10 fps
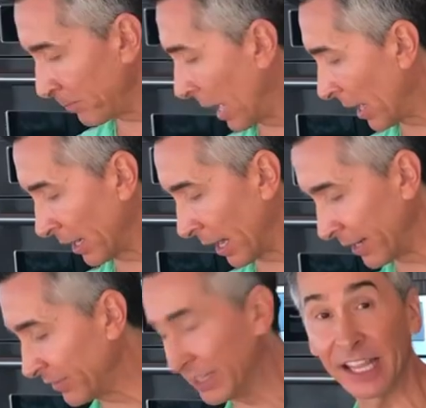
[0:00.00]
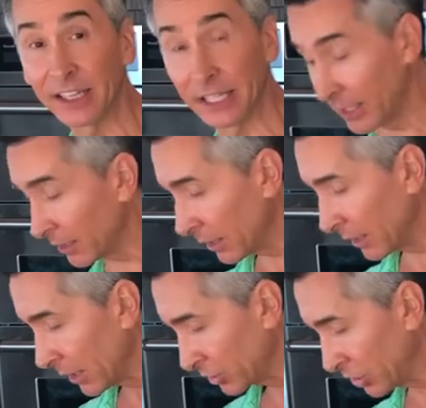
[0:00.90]
pot, not even take the
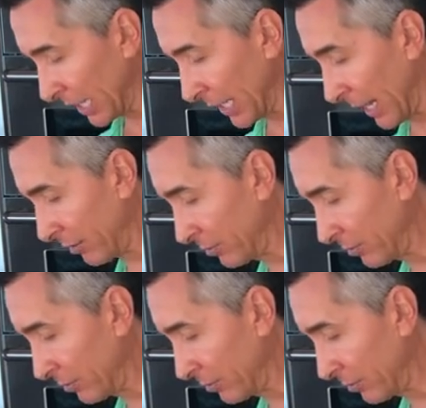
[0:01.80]
chicken out,